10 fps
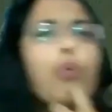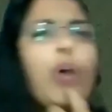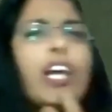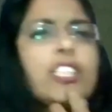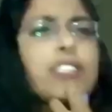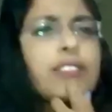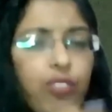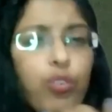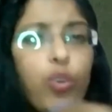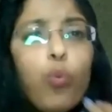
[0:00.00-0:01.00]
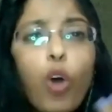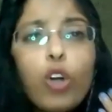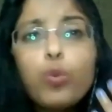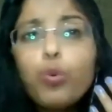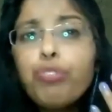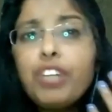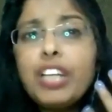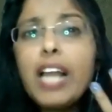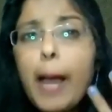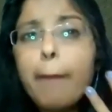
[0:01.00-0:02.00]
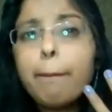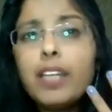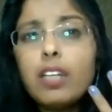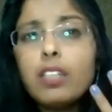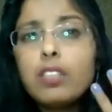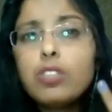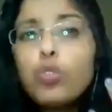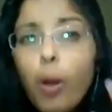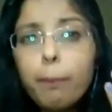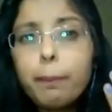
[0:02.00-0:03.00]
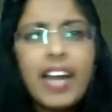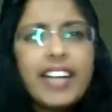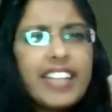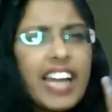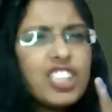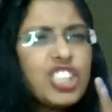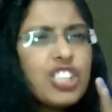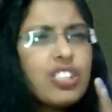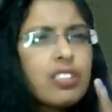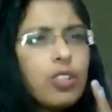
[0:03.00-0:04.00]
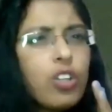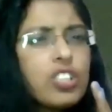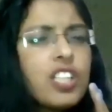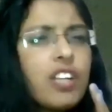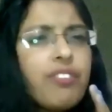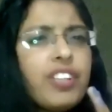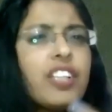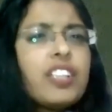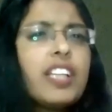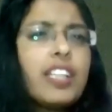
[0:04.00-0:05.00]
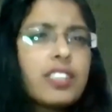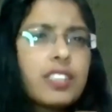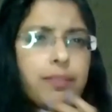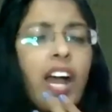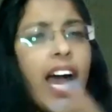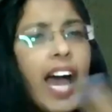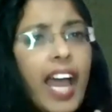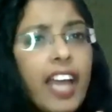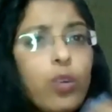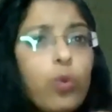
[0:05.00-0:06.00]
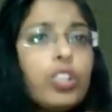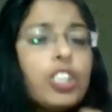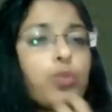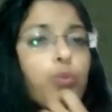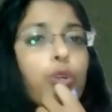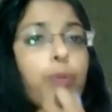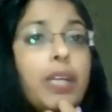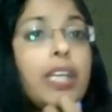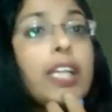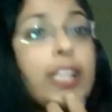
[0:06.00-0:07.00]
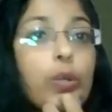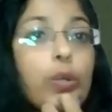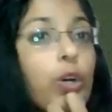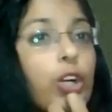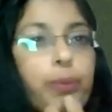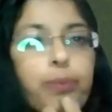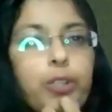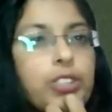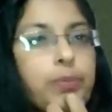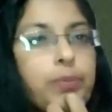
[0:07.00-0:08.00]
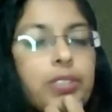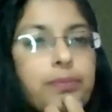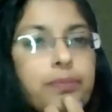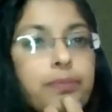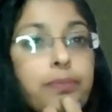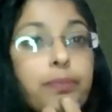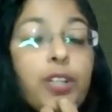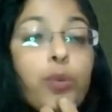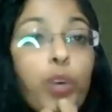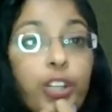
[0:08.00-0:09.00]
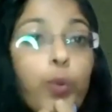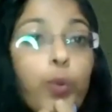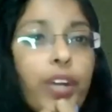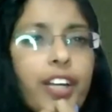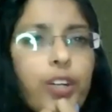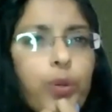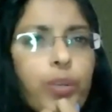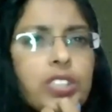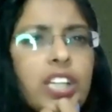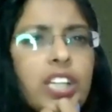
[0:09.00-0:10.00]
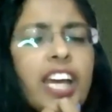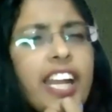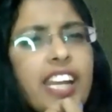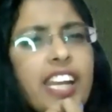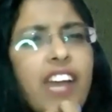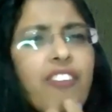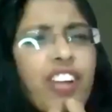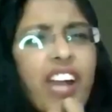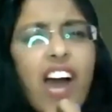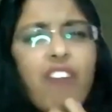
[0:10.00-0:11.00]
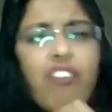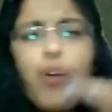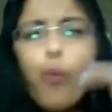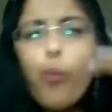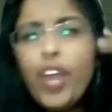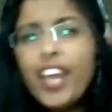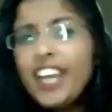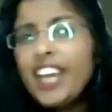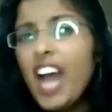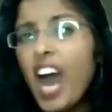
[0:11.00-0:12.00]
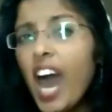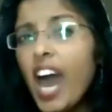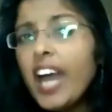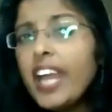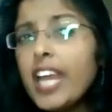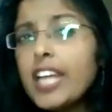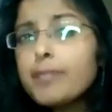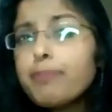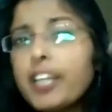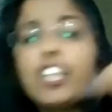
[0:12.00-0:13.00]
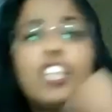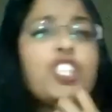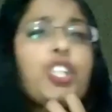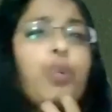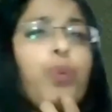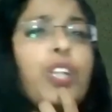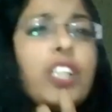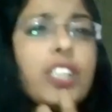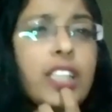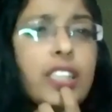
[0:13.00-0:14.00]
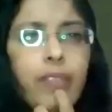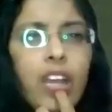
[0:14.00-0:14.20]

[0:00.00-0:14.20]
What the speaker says: advice, if you want to feel happiness, stop attaching yourself with the things. I know this would be not possible, but what you can do is never have a very high expectation with the thing.